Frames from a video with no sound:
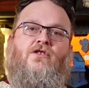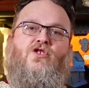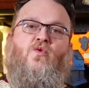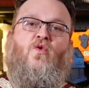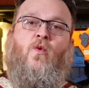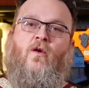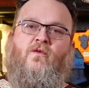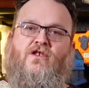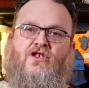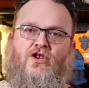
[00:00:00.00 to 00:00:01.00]
To
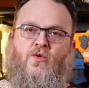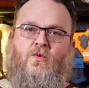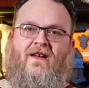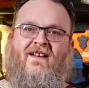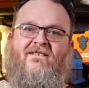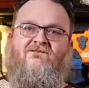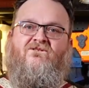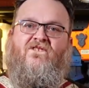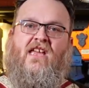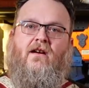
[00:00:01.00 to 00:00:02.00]
quote Dune,
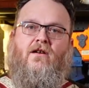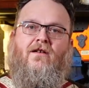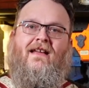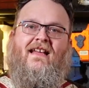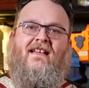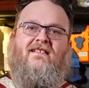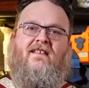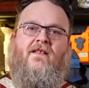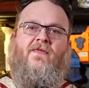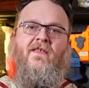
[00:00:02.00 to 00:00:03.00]
fear
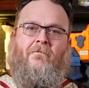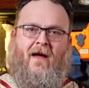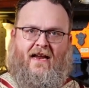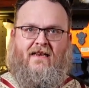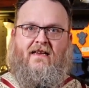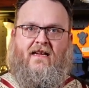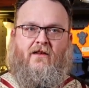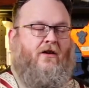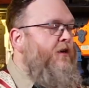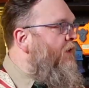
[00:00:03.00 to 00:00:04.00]
is the mind
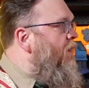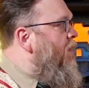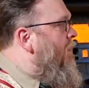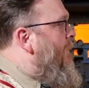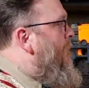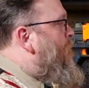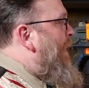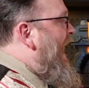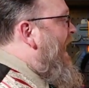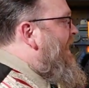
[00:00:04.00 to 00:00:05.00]
killer.
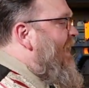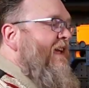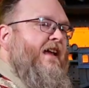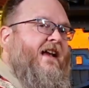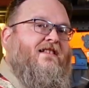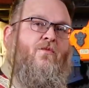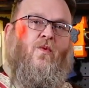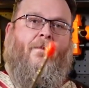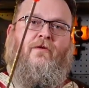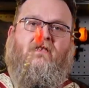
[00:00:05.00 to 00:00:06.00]
Panic is a
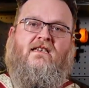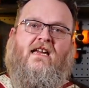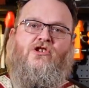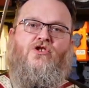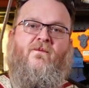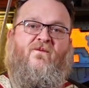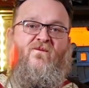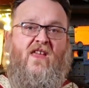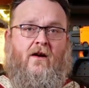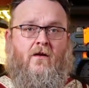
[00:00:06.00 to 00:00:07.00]
representation of
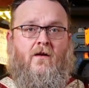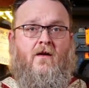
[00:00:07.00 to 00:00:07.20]
fear.